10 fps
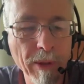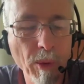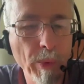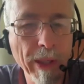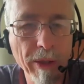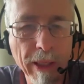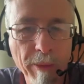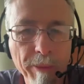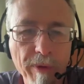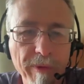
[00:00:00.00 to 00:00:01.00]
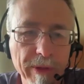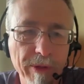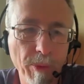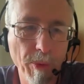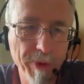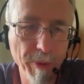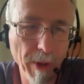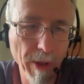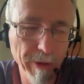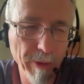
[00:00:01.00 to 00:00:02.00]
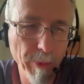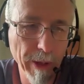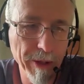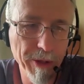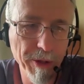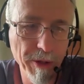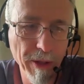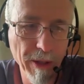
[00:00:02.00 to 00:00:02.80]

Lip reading: we are now moving towards a world in which